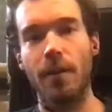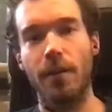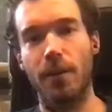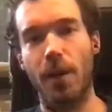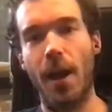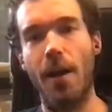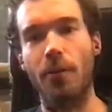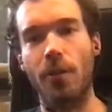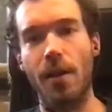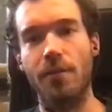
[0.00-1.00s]
you know, how
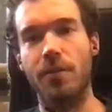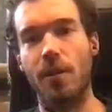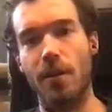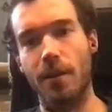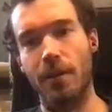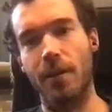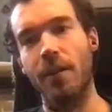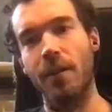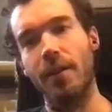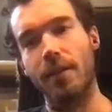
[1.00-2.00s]
craft started, and
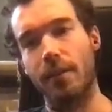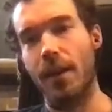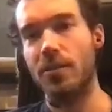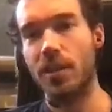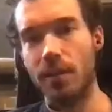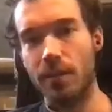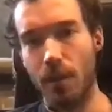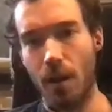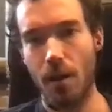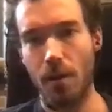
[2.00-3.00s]
not chasing
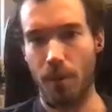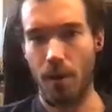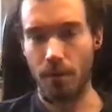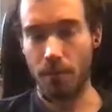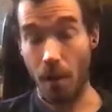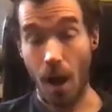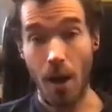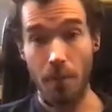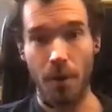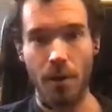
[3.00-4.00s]
the
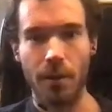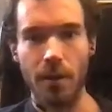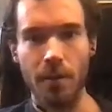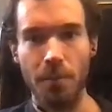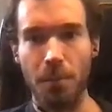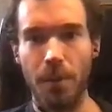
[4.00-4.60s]
hot market,